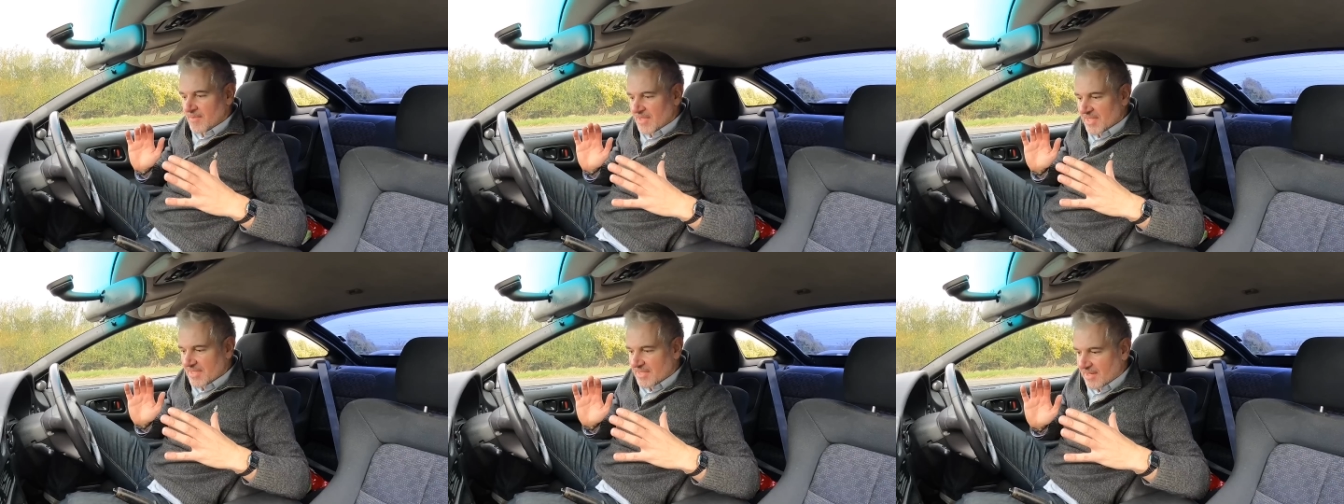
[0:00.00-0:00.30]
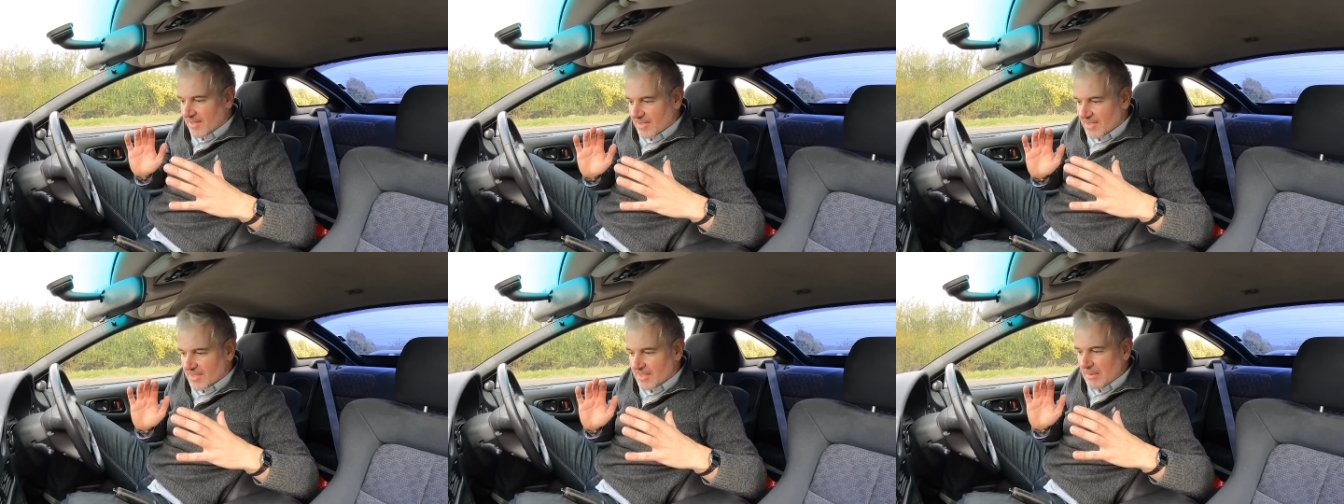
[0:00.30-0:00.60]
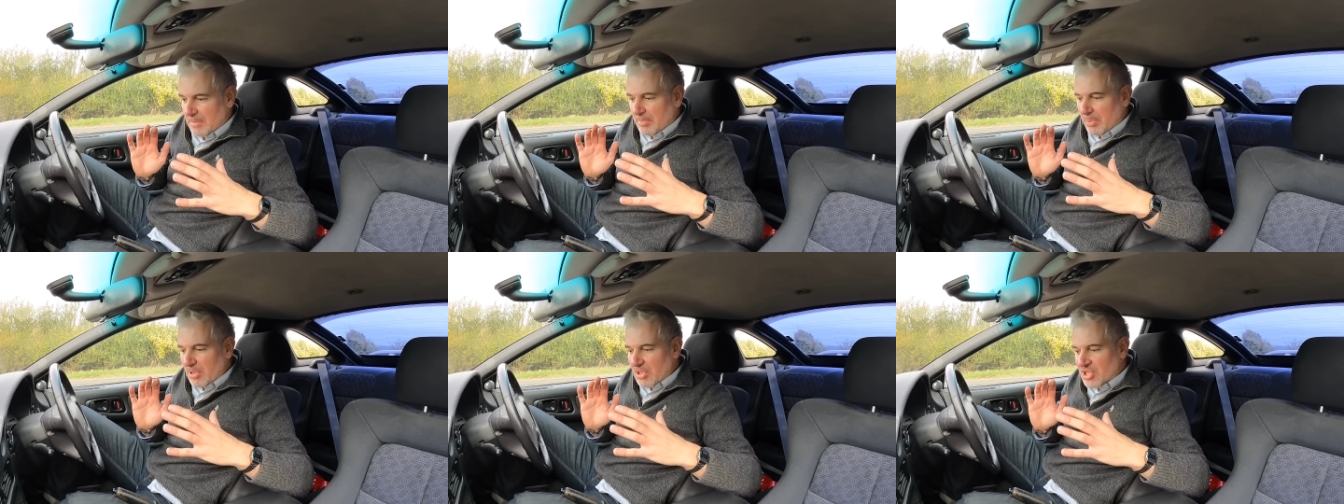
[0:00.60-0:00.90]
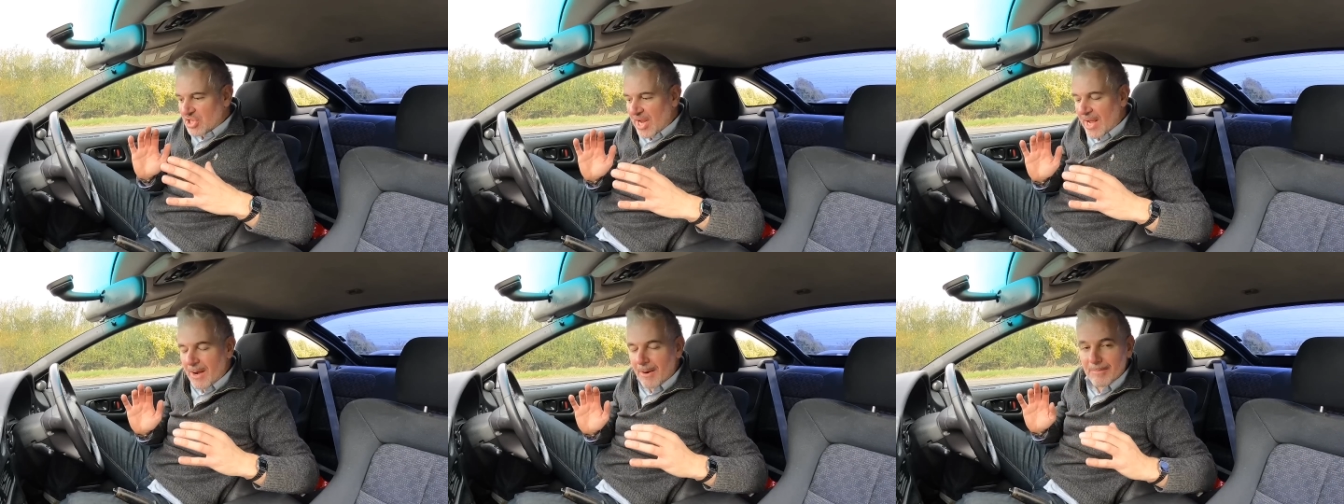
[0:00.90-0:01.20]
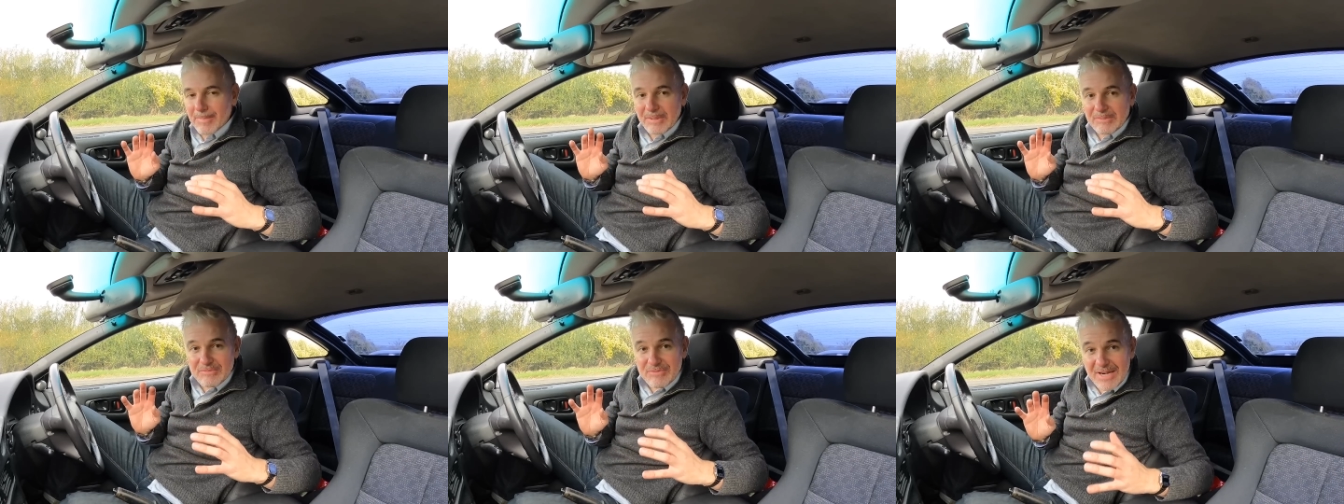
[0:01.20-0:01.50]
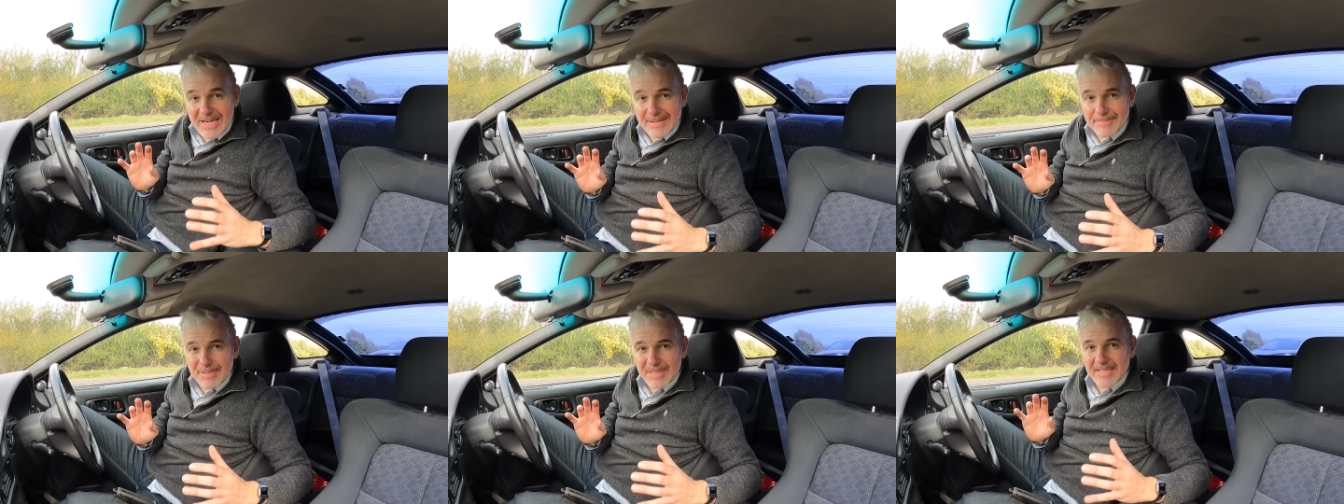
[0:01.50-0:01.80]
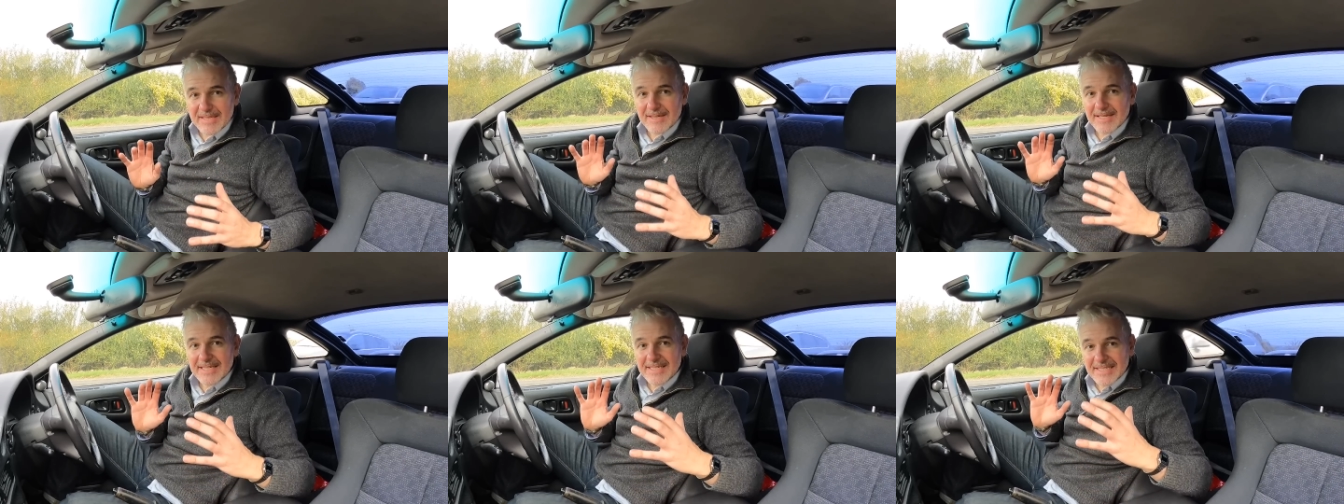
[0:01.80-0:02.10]
starts to push out but really
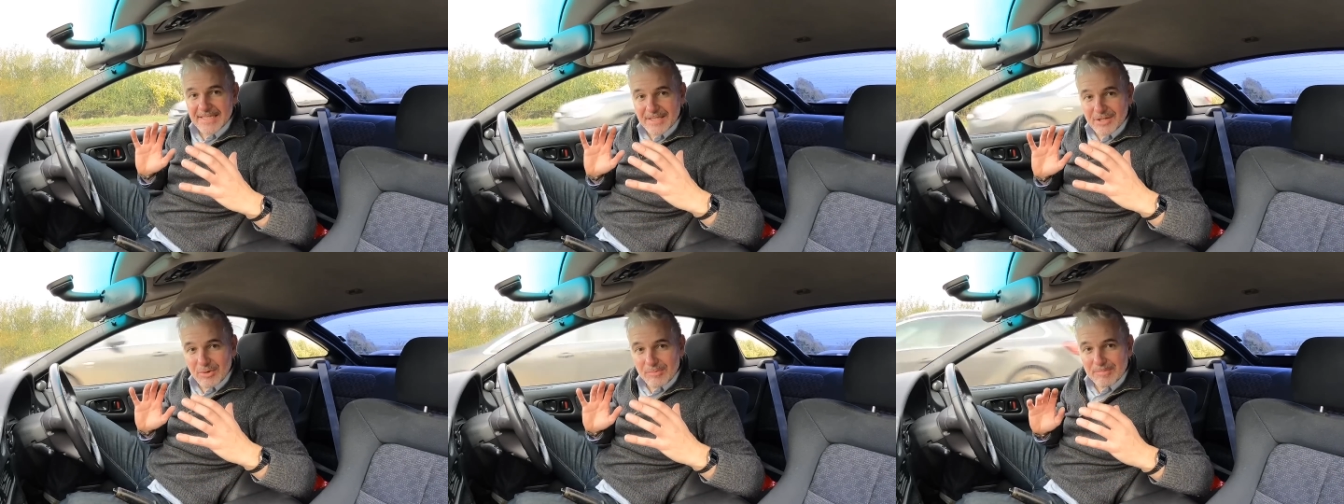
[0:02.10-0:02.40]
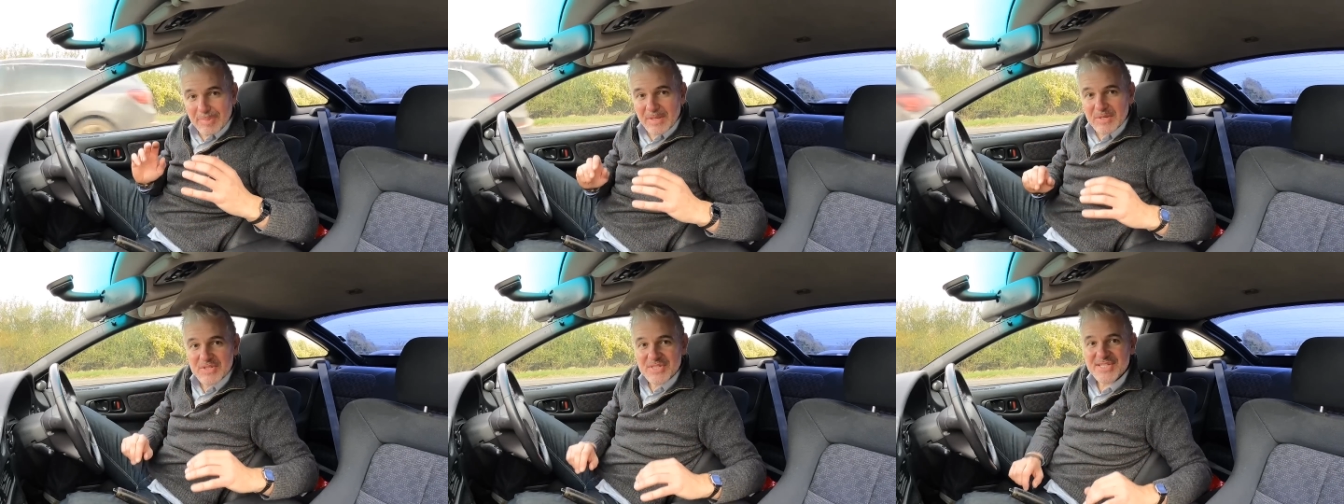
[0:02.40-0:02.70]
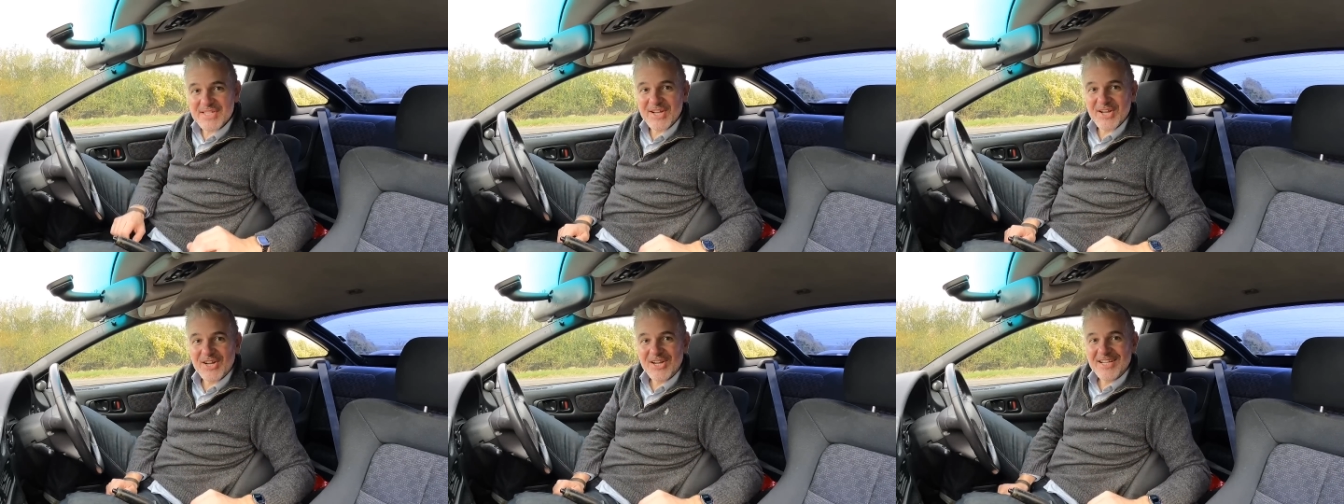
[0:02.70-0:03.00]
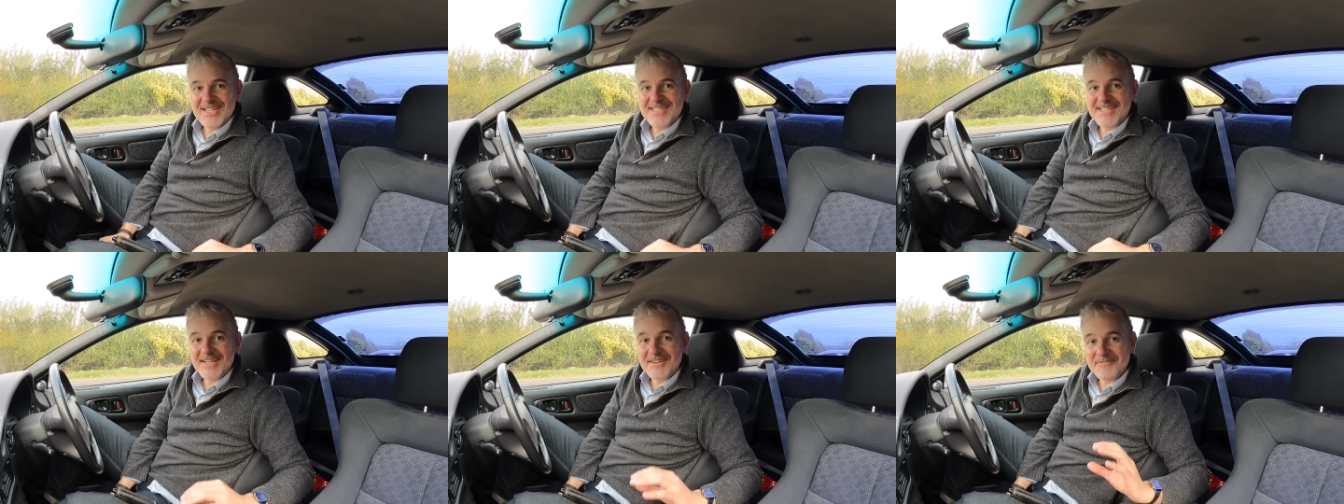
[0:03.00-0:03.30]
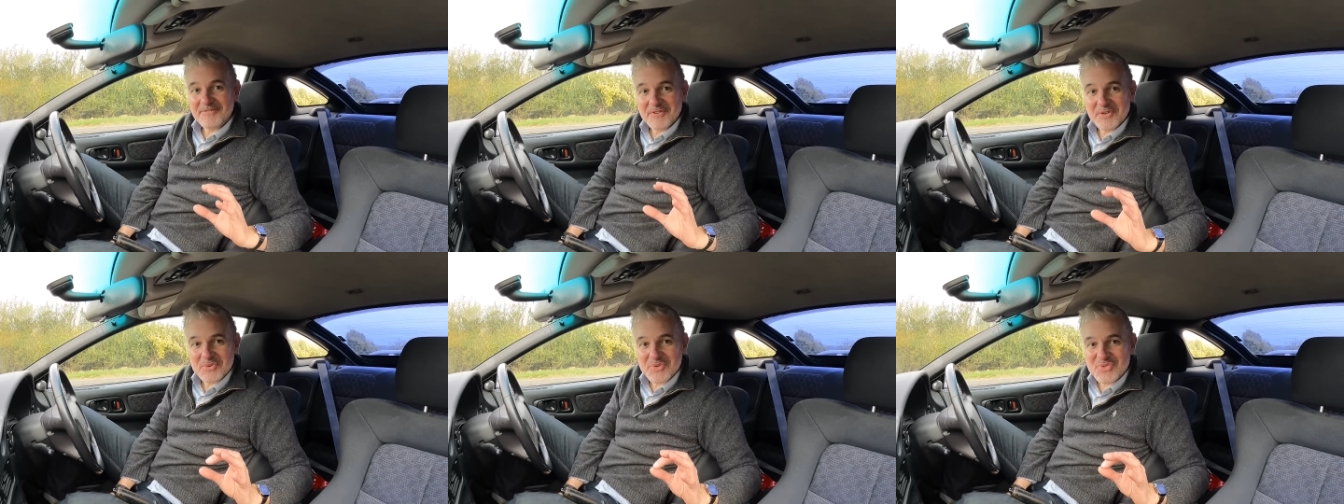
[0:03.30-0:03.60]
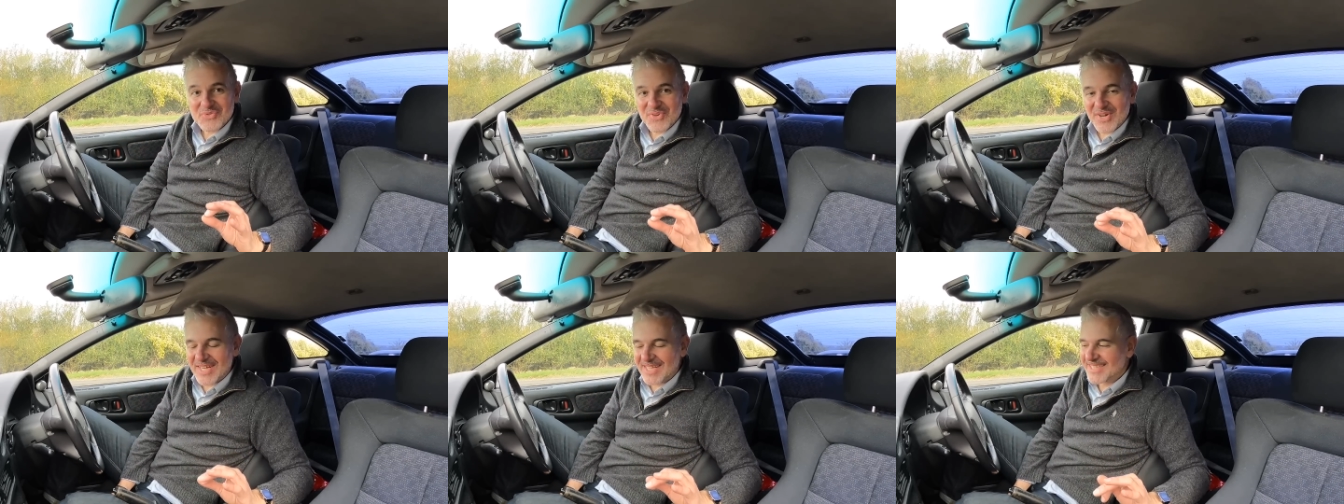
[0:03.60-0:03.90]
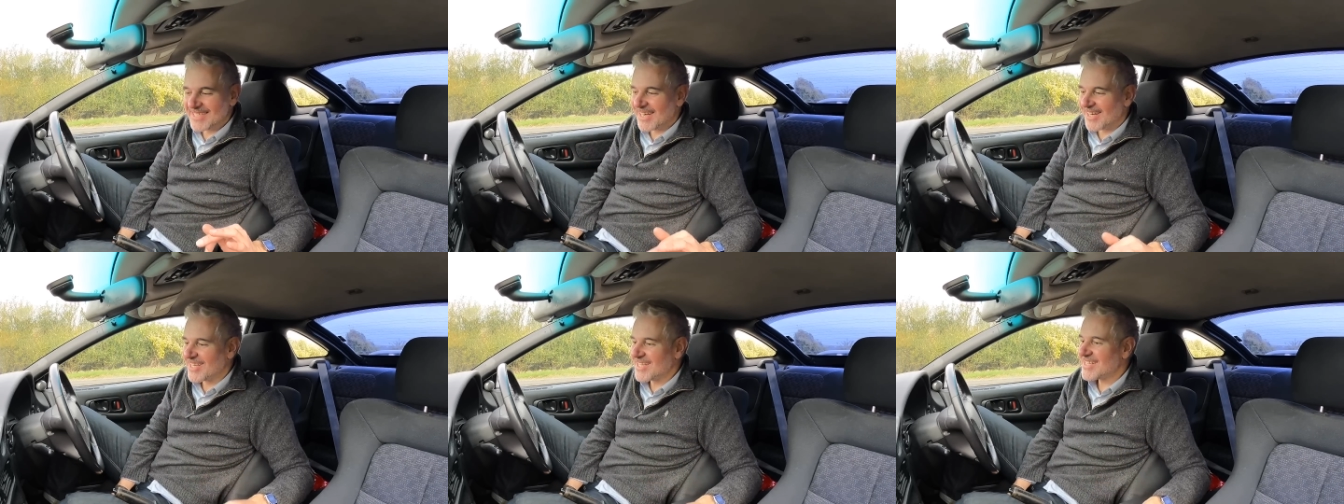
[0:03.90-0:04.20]
benignly on both sides and it feels
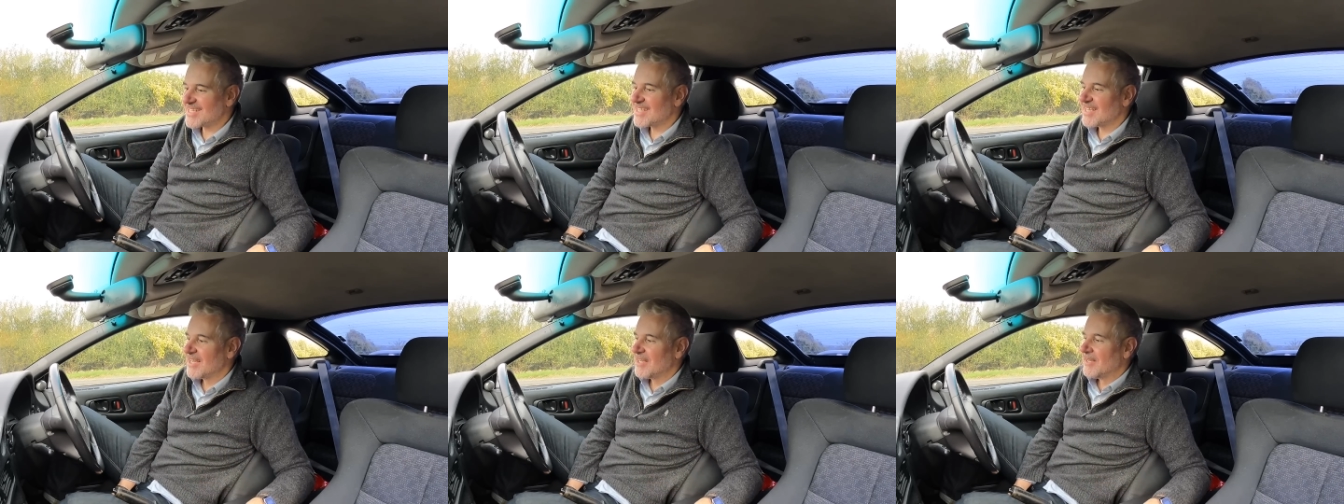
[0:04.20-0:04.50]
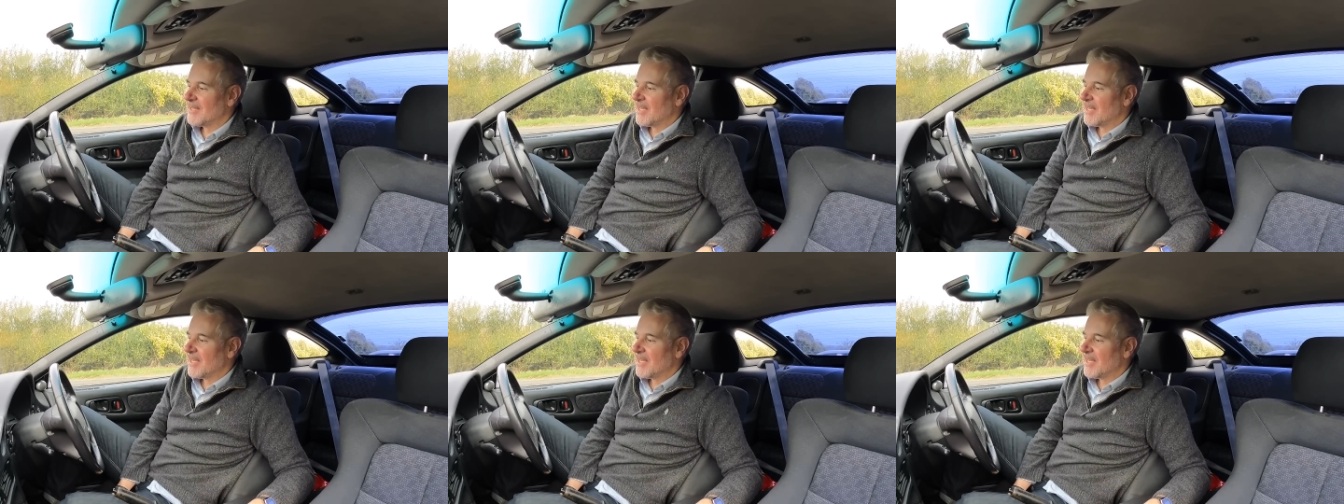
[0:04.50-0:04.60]
really nice.